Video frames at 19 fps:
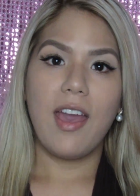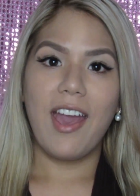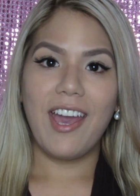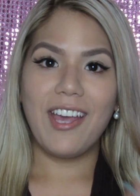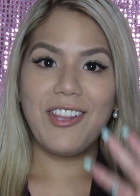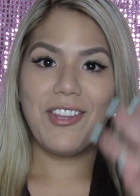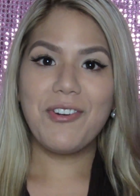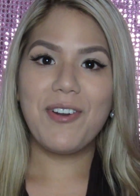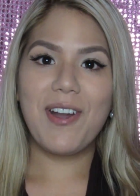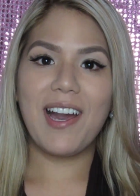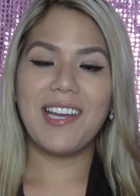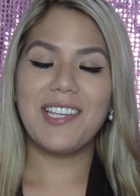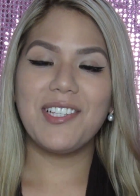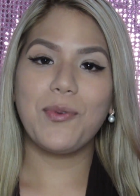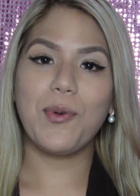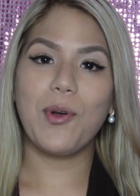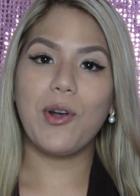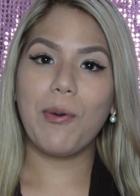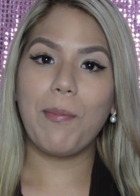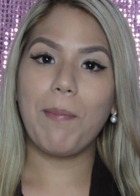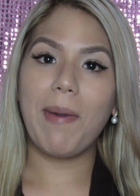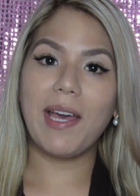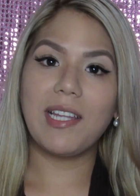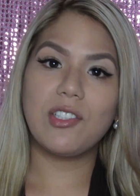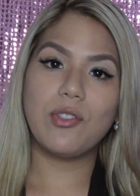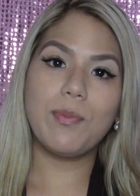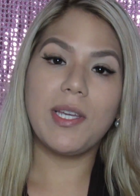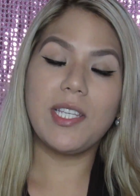Hello guys, welcome
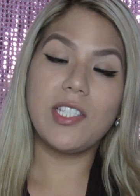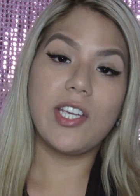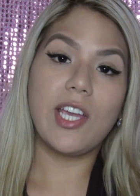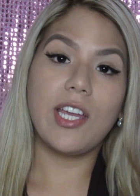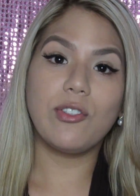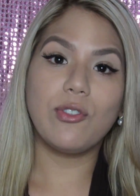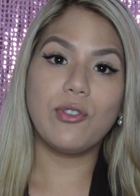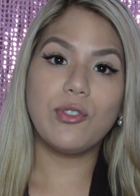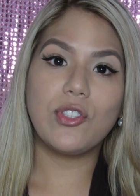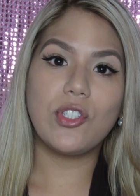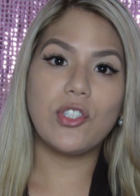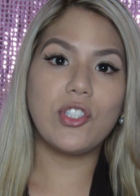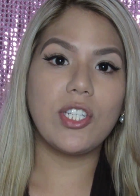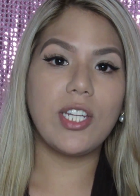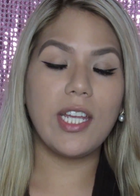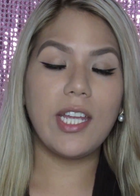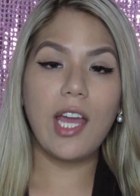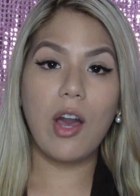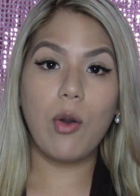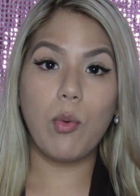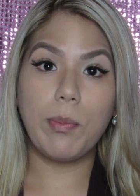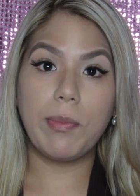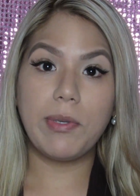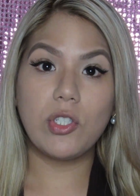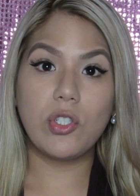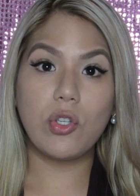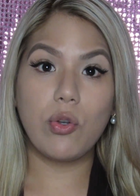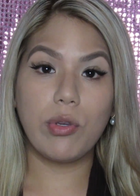back to my channel. So today I will
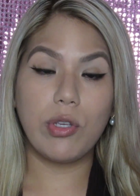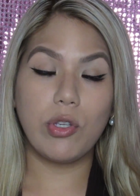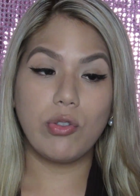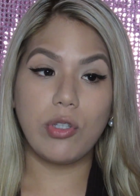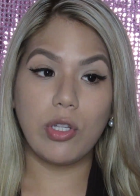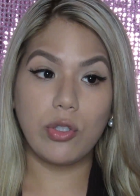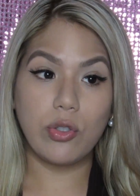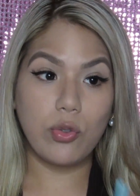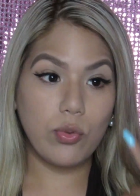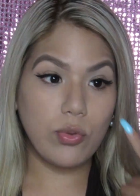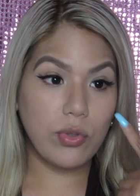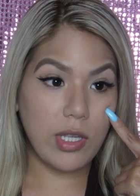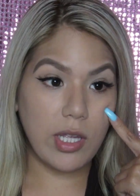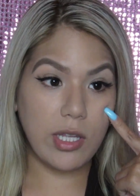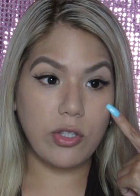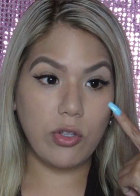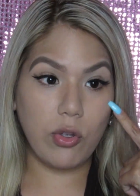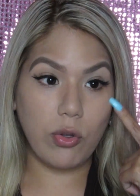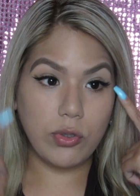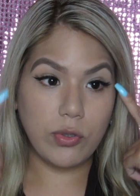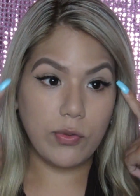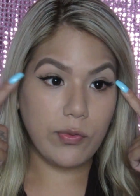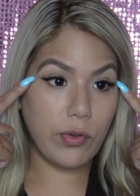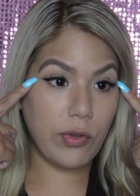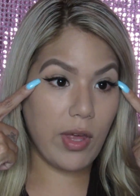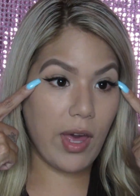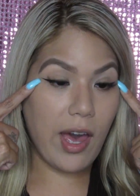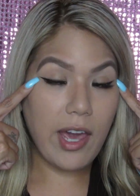be showing you the do's and don'ts
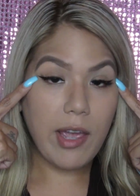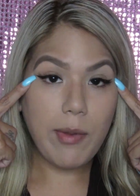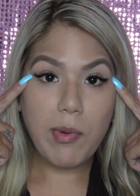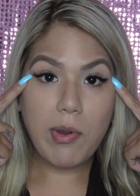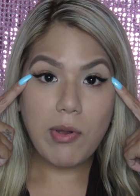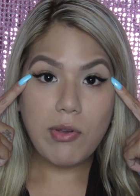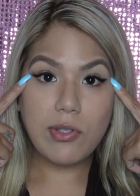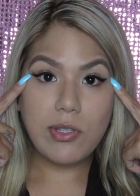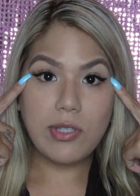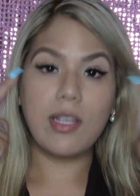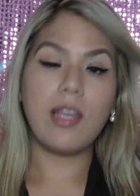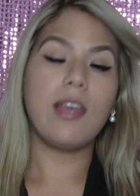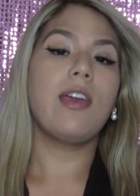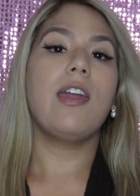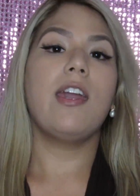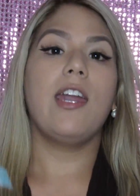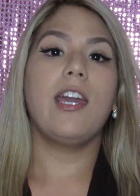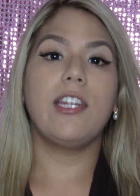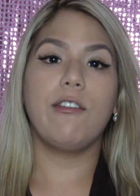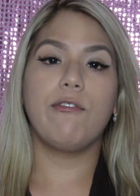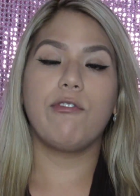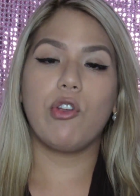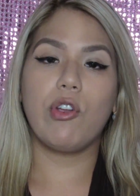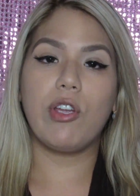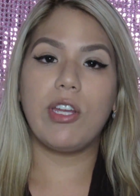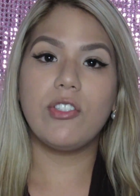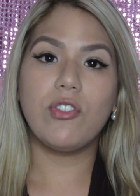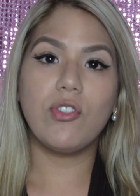for the eyebrows, and if
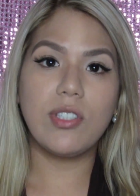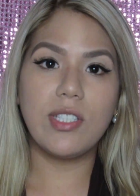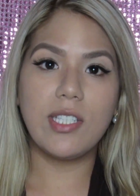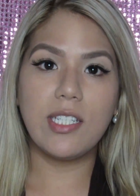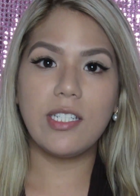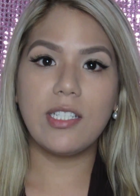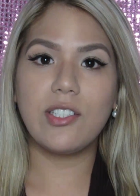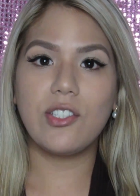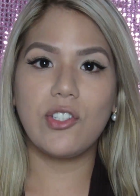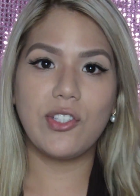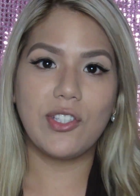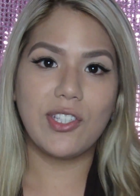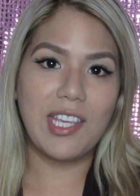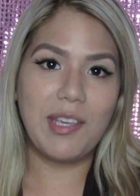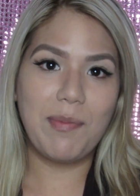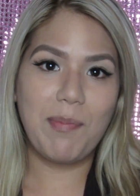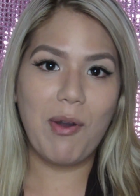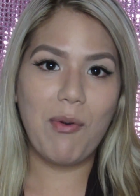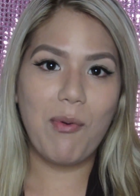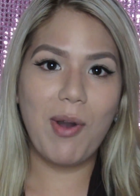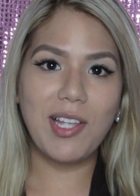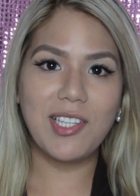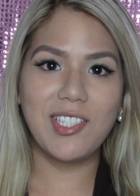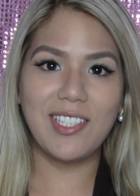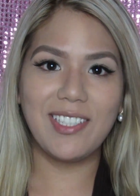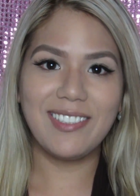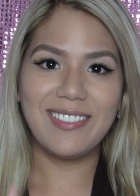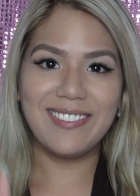you're interested, just keep on
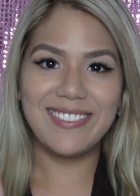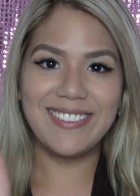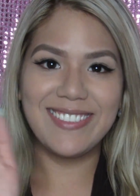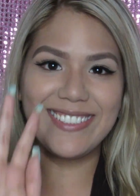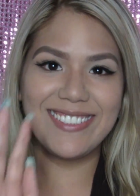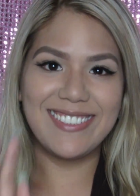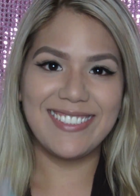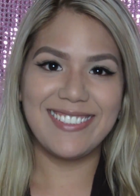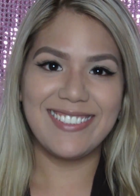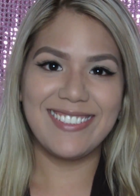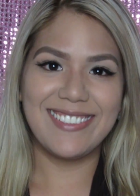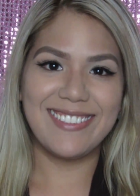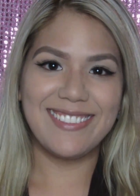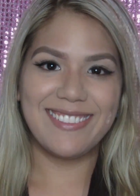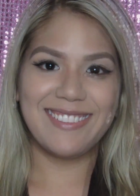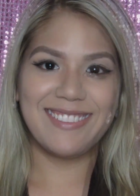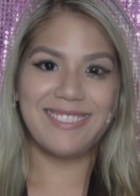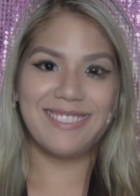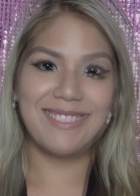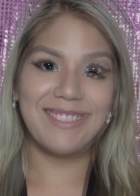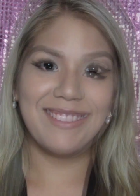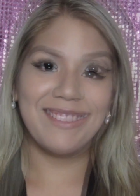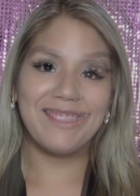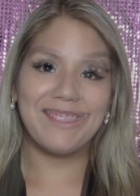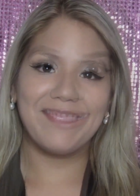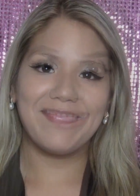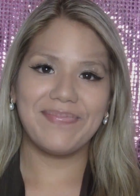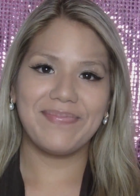watching.
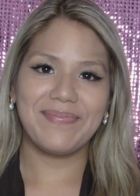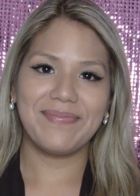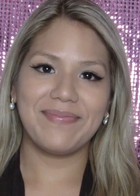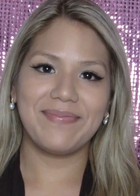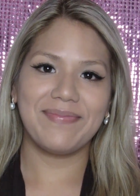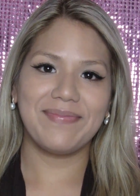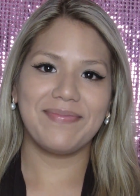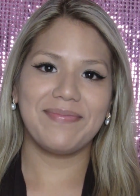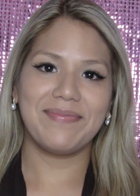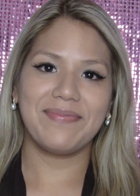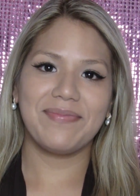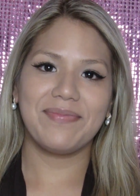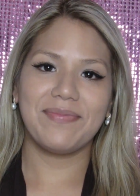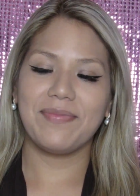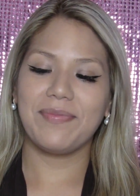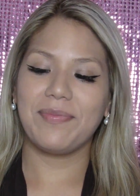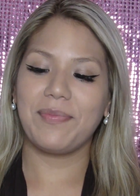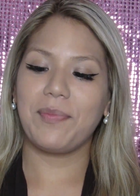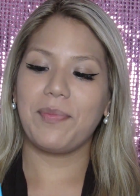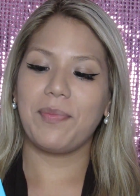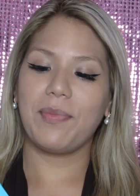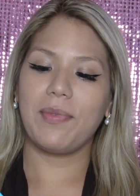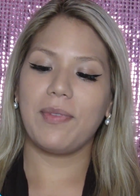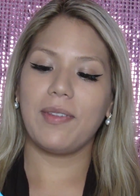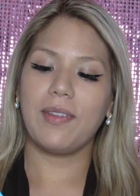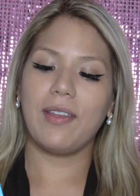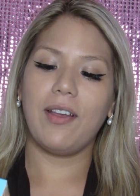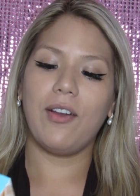So before I start this
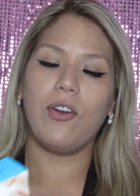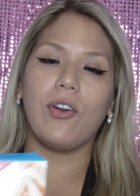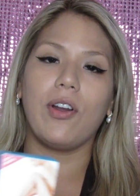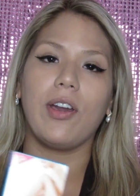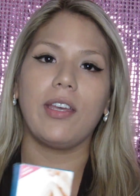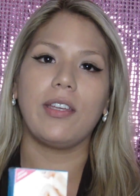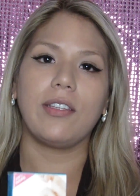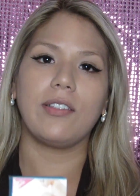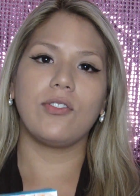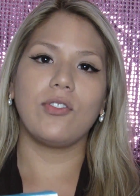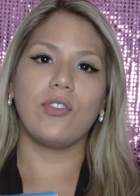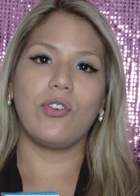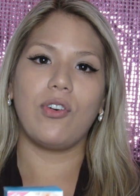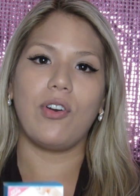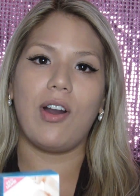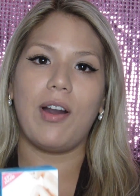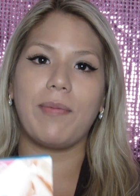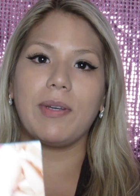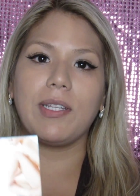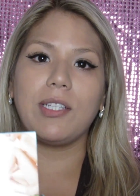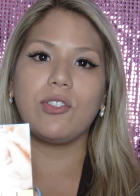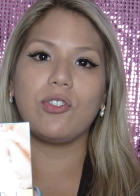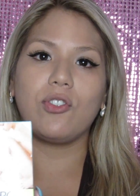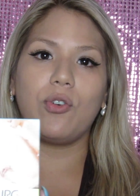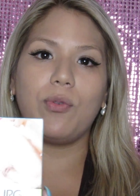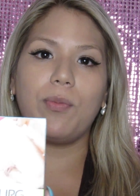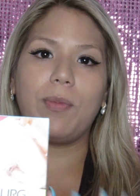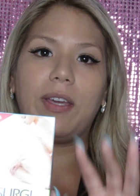eyebrow tutorial, I want to
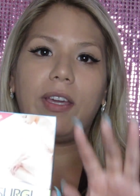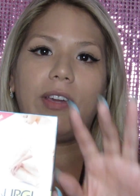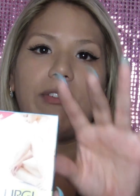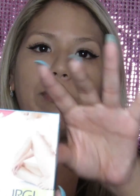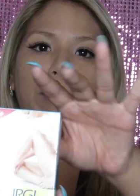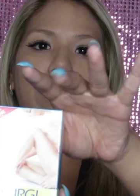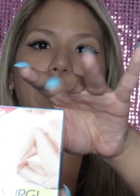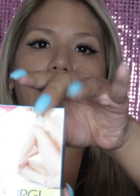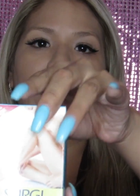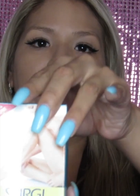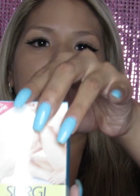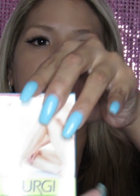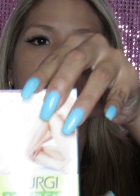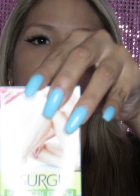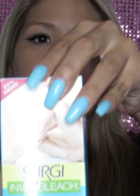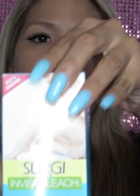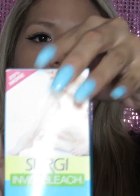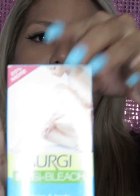begin by saying that I do bleach